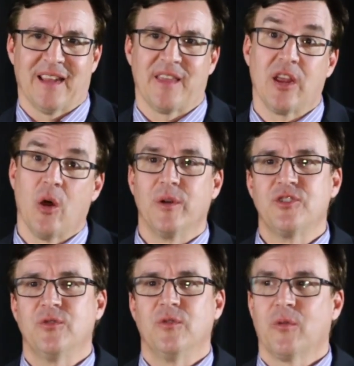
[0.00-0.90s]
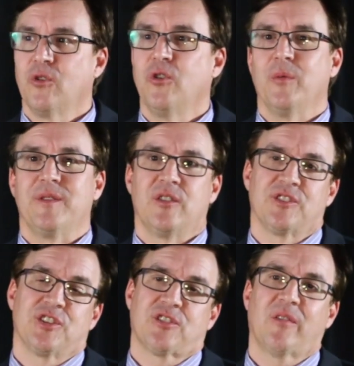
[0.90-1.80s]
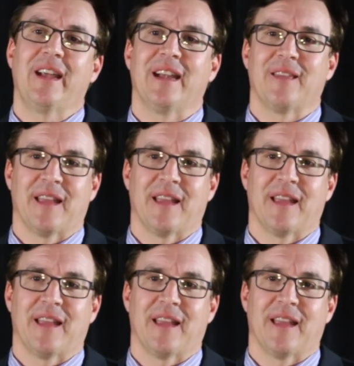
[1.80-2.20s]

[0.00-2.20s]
Like they go into a room and there's a screen and